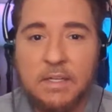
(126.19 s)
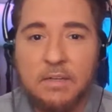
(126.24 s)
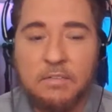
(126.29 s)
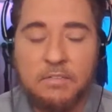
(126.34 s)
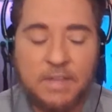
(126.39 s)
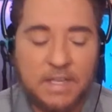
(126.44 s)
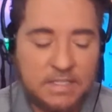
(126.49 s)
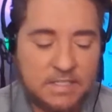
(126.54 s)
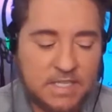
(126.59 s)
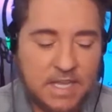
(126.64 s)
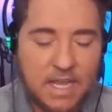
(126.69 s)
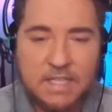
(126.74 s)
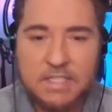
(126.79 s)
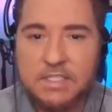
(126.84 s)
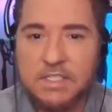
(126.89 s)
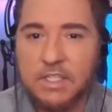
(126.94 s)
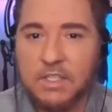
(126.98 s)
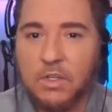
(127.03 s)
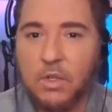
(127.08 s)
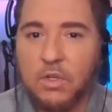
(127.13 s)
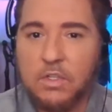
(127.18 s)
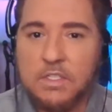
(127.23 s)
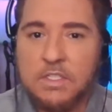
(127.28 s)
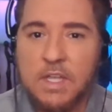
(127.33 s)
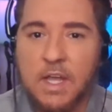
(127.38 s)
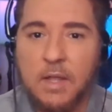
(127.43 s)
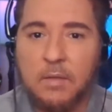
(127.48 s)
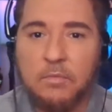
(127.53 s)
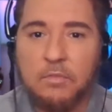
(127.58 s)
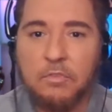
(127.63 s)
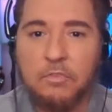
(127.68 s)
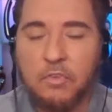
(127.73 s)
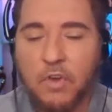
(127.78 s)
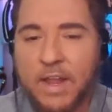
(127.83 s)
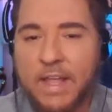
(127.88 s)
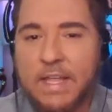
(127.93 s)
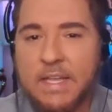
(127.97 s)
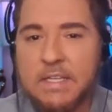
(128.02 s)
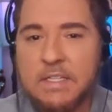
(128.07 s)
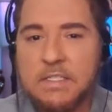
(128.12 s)
uh, fantastic longtime
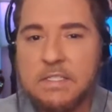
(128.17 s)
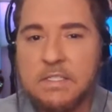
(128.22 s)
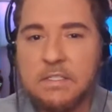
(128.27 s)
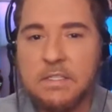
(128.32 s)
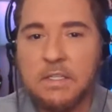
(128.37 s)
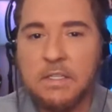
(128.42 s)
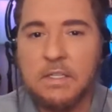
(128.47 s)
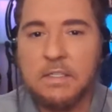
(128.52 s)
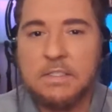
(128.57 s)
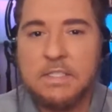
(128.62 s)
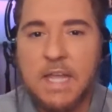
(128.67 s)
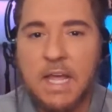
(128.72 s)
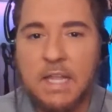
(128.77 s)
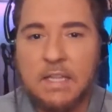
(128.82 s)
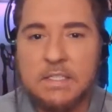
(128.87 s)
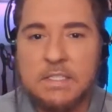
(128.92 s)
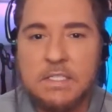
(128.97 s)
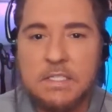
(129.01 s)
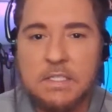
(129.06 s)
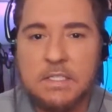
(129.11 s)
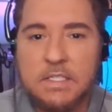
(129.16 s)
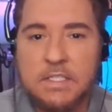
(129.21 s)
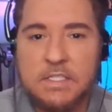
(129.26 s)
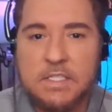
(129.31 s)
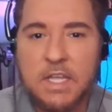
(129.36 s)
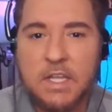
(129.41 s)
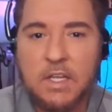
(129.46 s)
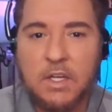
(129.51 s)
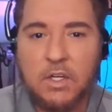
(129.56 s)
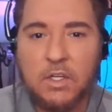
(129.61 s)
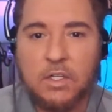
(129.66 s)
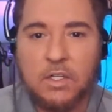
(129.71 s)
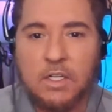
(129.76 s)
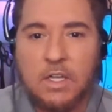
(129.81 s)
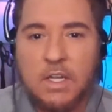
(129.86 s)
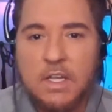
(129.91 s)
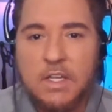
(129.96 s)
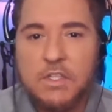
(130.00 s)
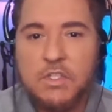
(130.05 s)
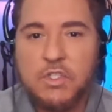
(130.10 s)
friend, the talented singer,
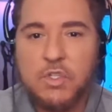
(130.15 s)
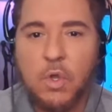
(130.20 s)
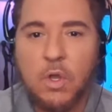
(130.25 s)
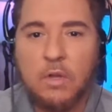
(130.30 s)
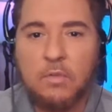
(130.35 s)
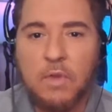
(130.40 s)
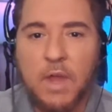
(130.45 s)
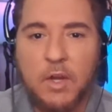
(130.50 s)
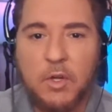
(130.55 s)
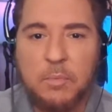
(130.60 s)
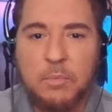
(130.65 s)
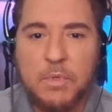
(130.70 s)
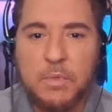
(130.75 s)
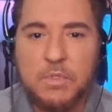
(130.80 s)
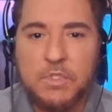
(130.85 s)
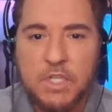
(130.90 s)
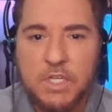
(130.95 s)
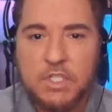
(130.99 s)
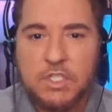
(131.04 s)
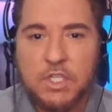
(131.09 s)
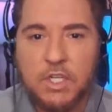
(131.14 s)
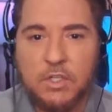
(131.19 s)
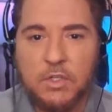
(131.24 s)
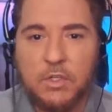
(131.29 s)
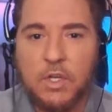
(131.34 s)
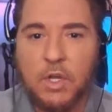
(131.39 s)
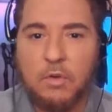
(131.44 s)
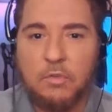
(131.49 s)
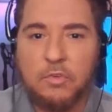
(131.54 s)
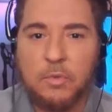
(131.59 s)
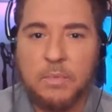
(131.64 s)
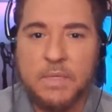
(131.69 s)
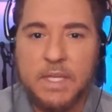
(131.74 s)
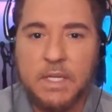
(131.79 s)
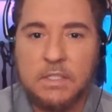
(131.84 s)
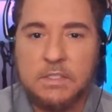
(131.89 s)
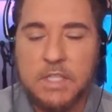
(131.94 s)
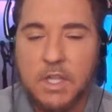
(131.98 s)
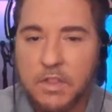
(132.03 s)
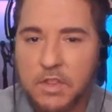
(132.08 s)
songwriter, musician, you know, from
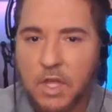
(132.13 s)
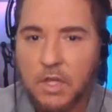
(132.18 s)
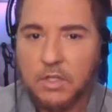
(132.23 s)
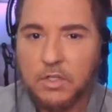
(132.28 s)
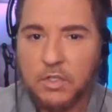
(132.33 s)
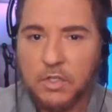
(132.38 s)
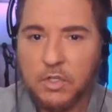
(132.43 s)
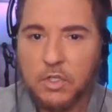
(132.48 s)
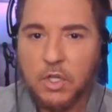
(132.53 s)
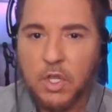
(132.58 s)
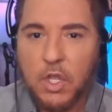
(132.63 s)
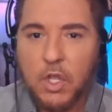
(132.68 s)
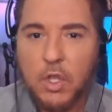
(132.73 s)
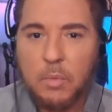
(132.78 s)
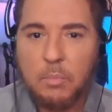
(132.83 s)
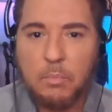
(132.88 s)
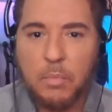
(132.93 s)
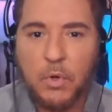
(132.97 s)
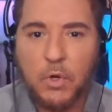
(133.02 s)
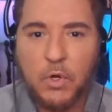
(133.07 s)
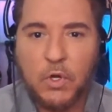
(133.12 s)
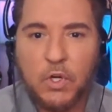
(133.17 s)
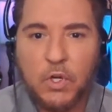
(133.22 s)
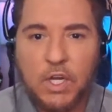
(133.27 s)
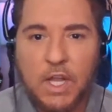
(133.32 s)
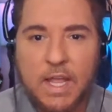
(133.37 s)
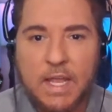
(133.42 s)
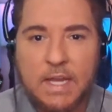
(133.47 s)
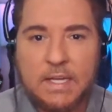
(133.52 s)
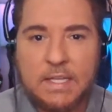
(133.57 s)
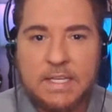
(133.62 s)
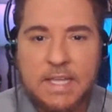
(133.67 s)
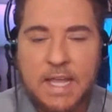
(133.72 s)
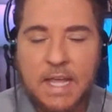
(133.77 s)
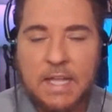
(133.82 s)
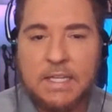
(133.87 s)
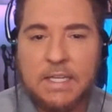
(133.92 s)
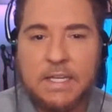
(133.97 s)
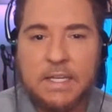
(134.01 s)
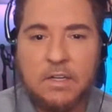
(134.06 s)
Celtic Thunder, Byrne and
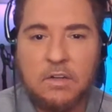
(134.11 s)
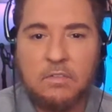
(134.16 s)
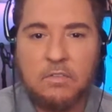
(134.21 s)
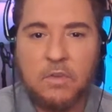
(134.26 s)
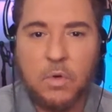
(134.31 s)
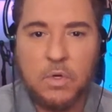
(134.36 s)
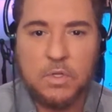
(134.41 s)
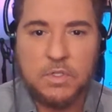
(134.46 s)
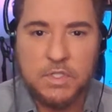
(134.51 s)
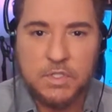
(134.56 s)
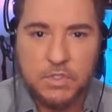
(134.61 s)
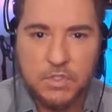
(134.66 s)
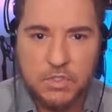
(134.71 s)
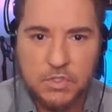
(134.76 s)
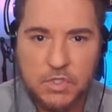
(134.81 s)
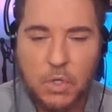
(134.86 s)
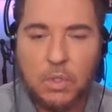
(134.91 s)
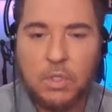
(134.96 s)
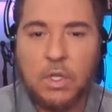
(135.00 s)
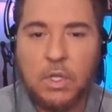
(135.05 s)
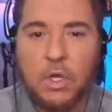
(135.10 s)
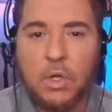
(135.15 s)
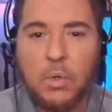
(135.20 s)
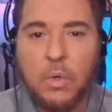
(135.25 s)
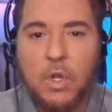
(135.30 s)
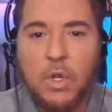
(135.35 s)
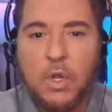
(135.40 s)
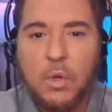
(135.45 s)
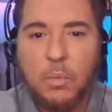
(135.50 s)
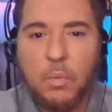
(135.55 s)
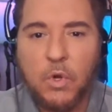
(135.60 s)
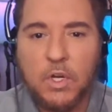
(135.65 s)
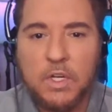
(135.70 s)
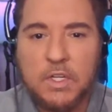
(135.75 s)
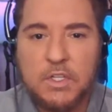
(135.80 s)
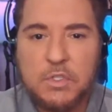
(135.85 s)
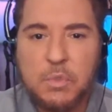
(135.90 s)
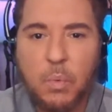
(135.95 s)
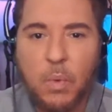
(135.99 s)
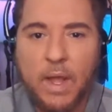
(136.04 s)
Kelly, and of course his solo work
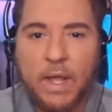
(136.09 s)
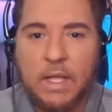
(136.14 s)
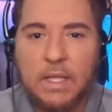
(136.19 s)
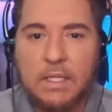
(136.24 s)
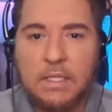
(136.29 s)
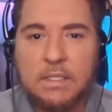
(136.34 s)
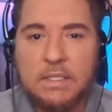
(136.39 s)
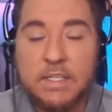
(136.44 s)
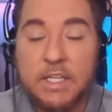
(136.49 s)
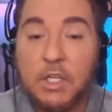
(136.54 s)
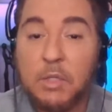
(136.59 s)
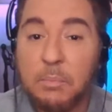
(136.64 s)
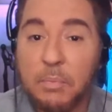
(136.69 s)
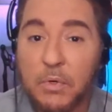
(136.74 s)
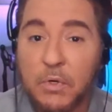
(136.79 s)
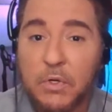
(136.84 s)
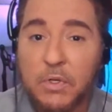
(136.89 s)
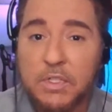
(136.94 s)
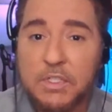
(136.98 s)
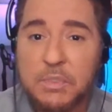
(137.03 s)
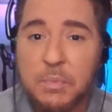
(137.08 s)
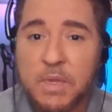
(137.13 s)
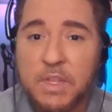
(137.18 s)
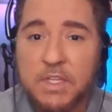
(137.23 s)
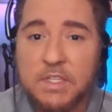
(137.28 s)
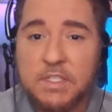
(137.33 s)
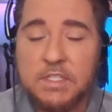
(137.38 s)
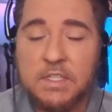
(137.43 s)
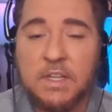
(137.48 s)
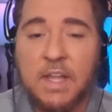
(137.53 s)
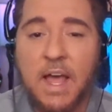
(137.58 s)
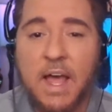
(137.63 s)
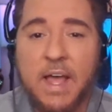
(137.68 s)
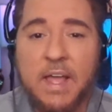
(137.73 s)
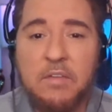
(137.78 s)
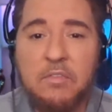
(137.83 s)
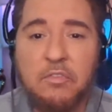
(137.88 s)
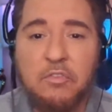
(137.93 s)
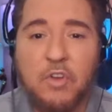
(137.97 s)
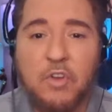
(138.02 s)
as well. Neil Byrne is with us
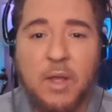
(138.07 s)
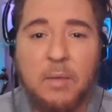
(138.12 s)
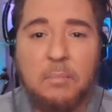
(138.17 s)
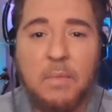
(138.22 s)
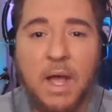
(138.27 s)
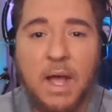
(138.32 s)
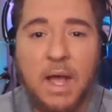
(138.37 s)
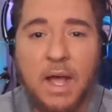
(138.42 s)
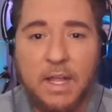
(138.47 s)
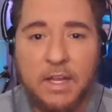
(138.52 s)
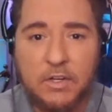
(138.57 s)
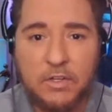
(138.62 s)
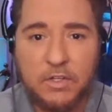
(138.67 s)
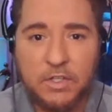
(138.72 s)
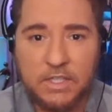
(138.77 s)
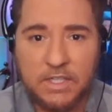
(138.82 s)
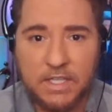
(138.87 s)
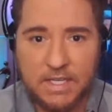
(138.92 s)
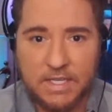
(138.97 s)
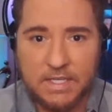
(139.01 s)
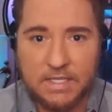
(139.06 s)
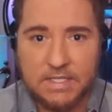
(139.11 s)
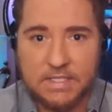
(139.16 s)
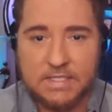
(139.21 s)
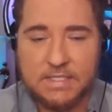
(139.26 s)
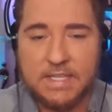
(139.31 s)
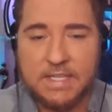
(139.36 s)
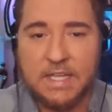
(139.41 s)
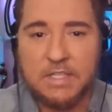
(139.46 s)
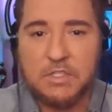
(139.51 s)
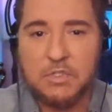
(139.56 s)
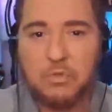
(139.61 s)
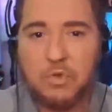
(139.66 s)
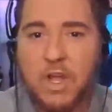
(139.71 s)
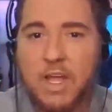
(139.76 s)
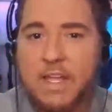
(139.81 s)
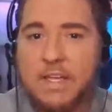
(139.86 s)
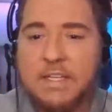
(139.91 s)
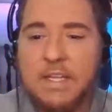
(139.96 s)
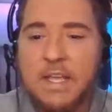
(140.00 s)
live from Ireland. That's
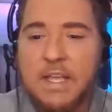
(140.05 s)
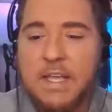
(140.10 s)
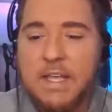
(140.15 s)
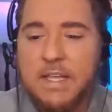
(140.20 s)
right.